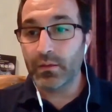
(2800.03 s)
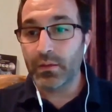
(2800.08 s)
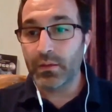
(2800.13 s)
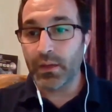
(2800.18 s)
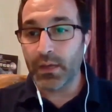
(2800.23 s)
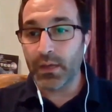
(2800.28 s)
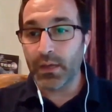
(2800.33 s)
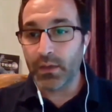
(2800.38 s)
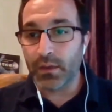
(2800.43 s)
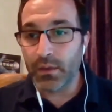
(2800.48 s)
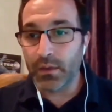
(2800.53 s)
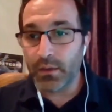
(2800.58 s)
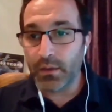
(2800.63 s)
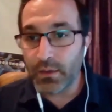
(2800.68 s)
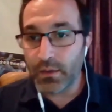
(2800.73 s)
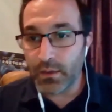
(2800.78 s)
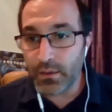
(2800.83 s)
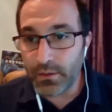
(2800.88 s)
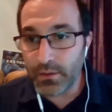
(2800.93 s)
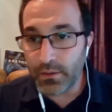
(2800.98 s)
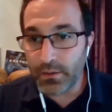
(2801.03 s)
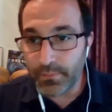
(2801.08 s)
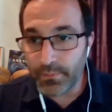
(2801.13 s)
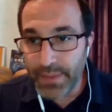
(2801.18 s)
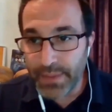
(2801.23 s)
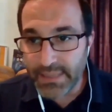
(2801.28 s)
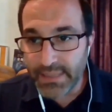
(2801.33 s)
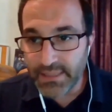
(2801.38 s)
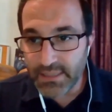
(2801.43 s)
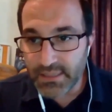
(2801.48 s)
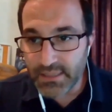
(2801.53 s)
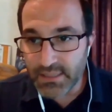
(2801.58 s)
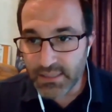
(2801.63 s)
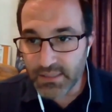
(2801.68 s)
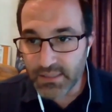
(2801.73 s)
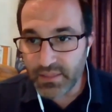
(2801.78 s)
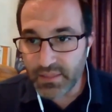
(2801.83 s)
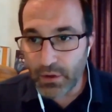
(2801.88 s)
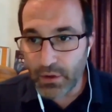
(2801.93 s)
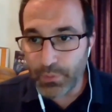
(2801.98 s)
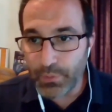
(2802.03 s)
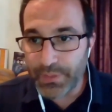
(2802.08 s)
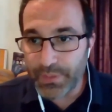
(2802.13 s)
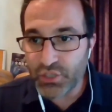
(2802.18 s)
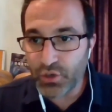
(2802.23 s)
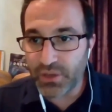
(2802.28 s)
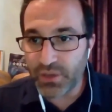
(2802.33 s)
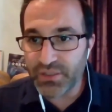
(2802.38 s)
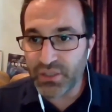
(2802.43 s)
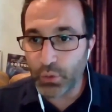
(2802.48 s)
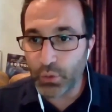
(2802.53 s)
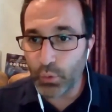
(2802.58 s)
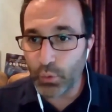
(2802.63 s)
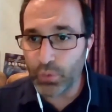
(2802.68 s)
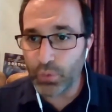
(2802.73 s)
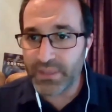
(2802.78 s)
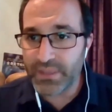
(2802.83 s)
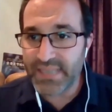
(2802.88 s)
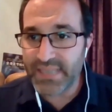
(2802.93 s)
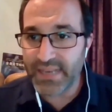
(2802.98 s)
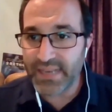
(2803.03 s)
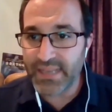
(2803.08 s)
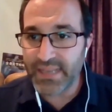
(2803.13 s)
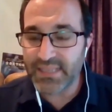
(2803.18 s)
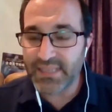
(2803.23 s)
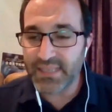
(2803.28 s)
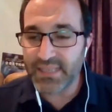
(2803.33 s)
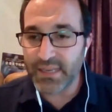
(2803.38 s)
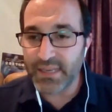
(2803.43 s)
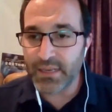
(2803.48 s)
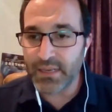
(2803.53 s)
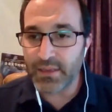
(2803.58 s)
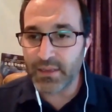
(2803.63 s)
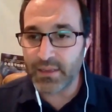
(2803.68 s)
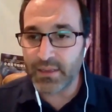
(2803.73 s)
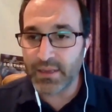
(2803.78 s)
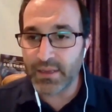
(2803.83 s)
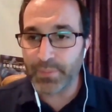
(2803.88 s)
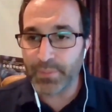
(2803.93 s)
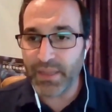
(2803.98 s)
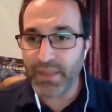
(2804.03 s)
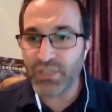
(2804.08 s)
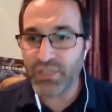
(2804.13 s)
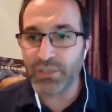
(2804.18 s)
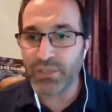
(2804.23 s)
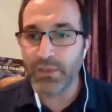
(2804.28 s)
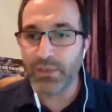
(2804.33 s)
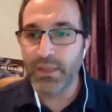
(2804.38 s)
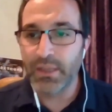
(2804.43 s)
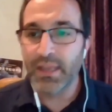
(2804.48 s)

uh, bends. Therapist trying to do all the techniques in a in a patient.